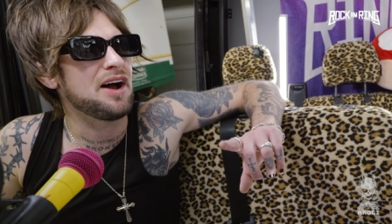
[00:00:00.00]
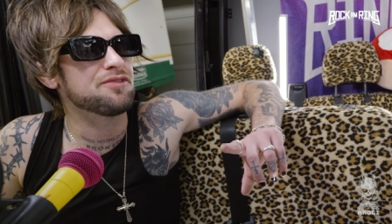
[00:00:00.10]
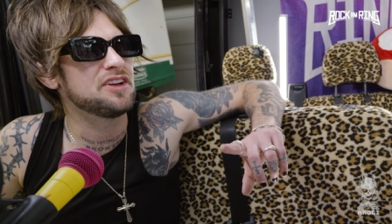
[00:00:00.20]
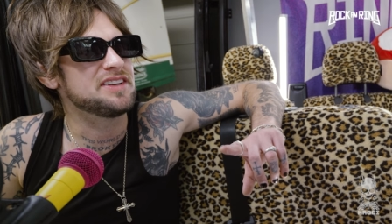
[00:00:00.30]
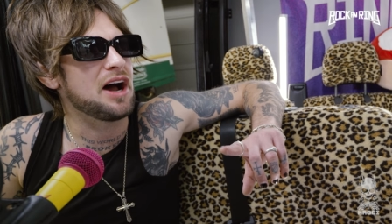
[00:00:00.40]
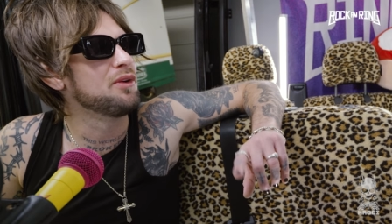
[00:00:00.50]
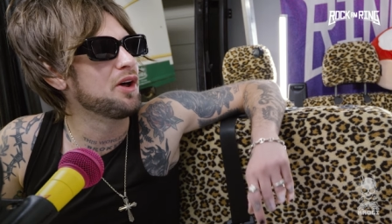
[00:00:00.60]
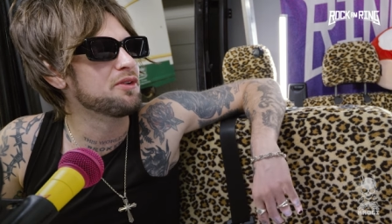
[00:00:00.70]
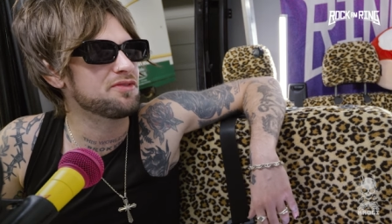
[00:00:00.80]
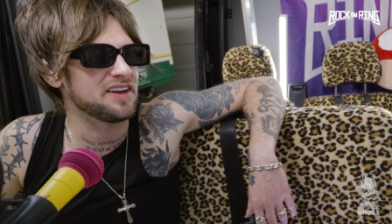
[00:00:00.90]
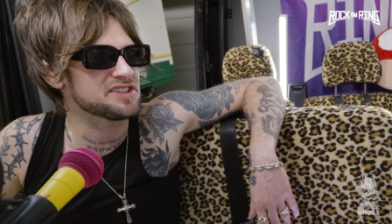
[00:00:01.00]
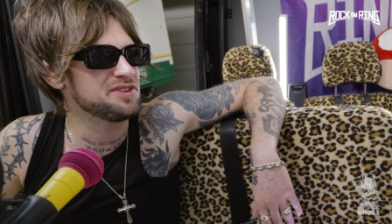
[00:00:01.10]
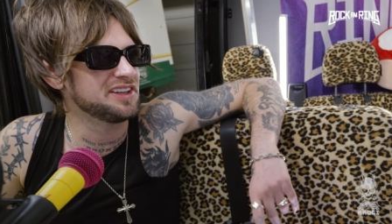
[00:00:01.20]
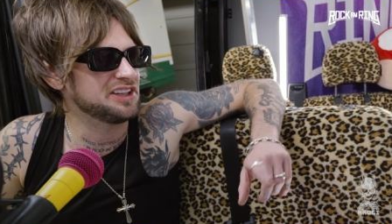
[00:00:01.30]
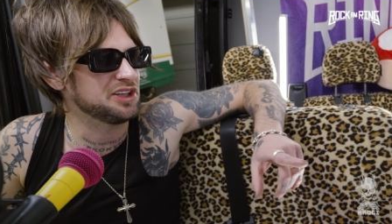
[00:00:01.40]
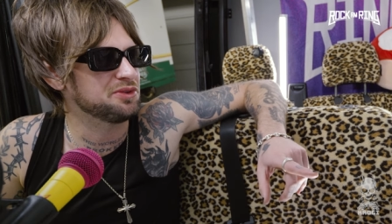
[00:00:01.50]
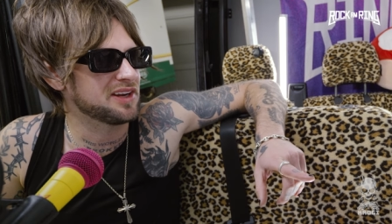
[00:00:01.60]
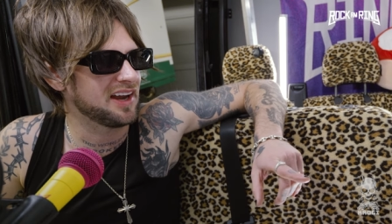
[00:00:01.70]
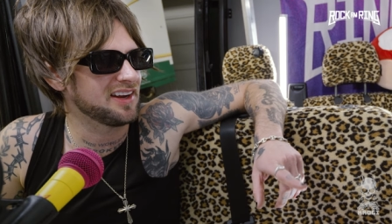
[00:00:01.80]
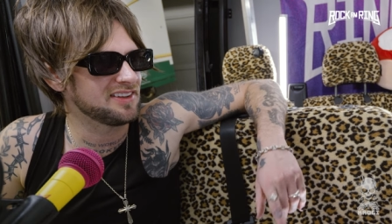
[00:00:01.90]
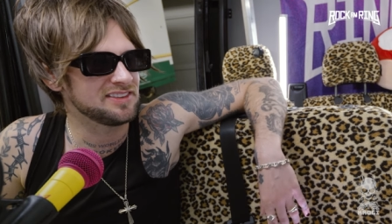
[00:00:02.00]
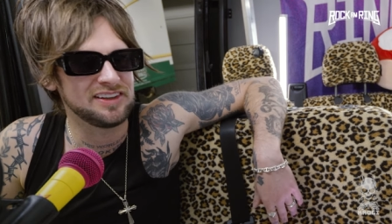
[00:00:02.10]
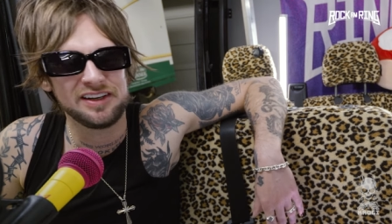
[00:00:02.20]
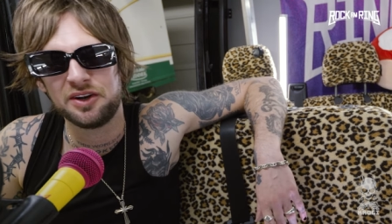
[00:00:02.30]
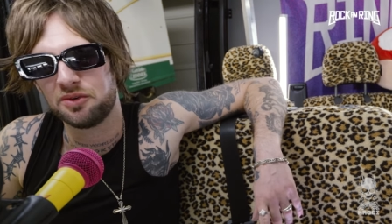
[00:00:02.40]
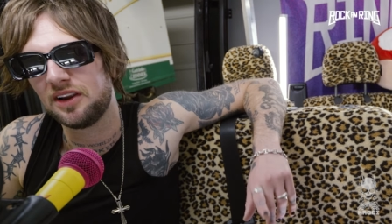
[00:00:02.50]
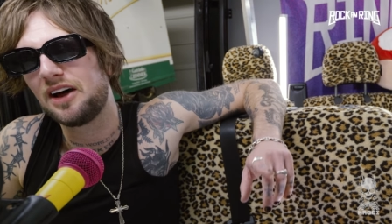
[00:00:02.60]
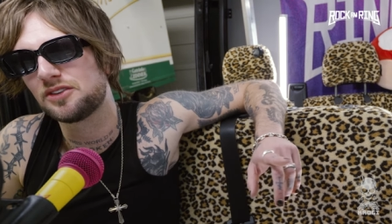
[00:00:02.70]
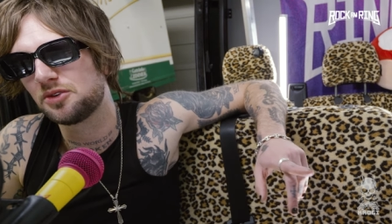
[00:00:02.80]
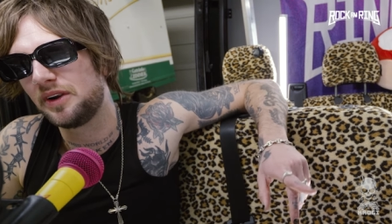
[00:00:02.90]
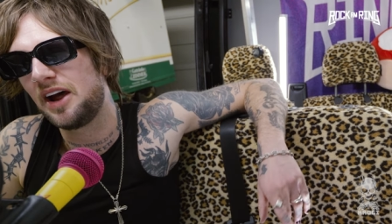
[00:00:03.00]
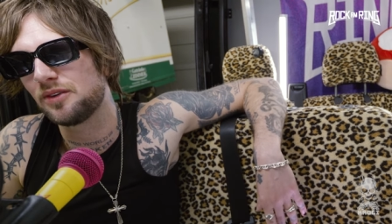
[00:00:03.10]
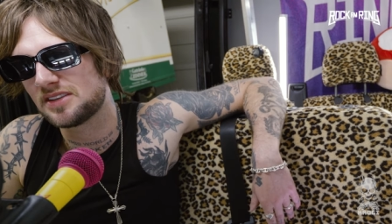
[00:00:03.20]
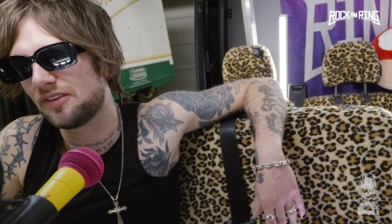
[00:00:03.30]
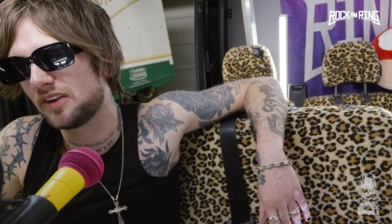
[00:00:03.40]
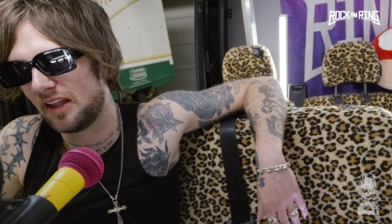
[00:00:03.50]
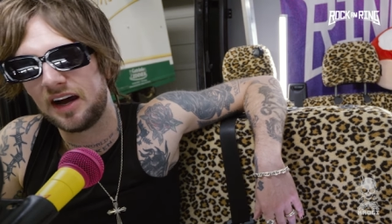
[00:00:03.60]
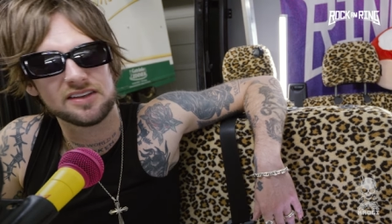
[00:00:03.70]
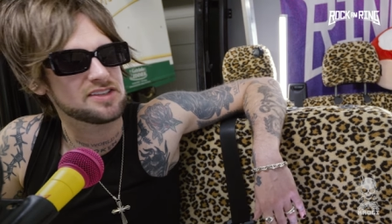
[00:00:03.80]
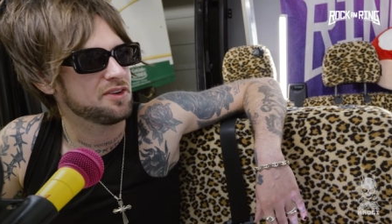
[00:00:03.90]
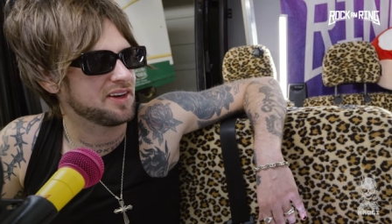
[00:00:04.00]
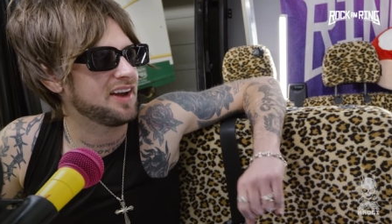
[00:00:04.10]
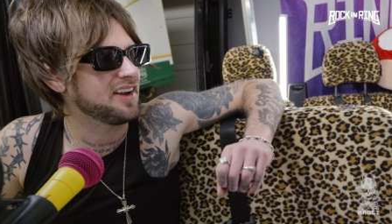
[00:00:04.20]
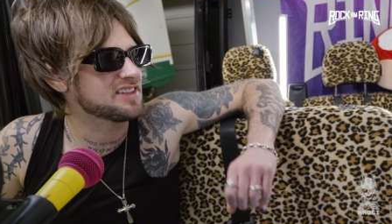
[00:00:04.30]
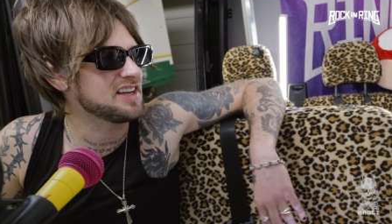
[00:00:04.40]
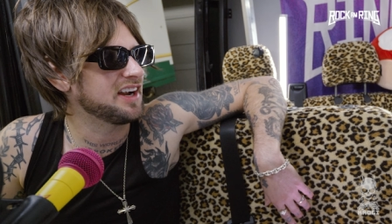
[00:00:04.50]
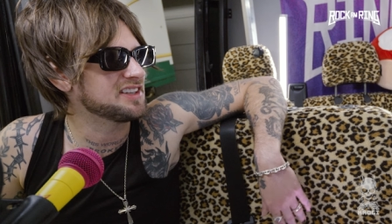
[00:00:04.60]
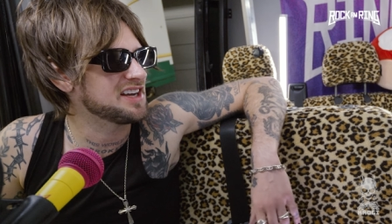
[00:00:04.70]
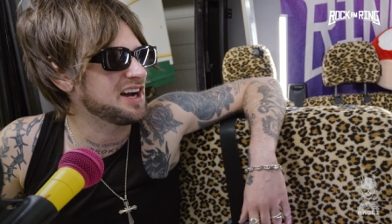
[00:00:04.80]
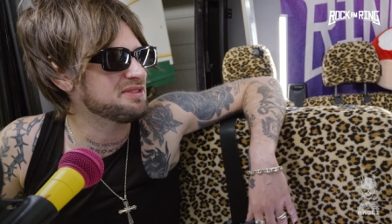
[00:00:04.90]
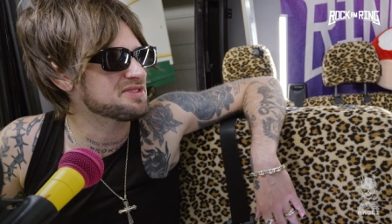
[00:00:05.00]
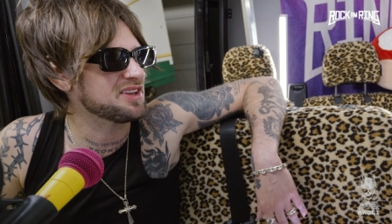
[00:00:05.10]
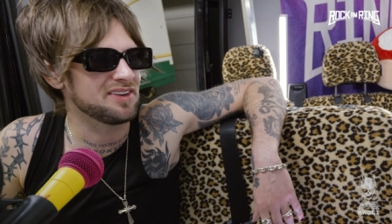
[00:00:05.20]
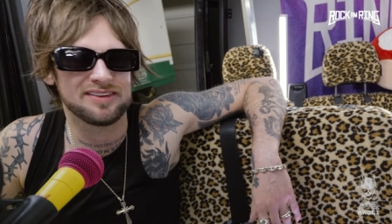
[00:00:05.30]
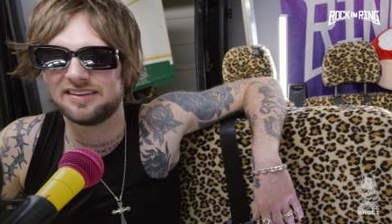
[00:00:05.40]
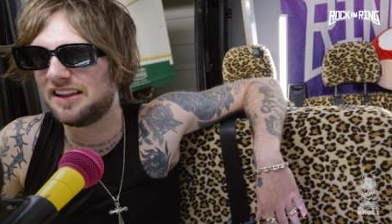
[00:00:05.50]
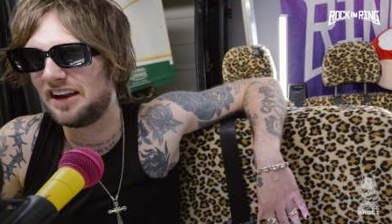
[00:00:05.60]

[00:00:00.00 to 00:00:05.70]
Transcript: after Download Festival in the UK. Yeah, we're allowed to announce after that. So yeah, exciting times and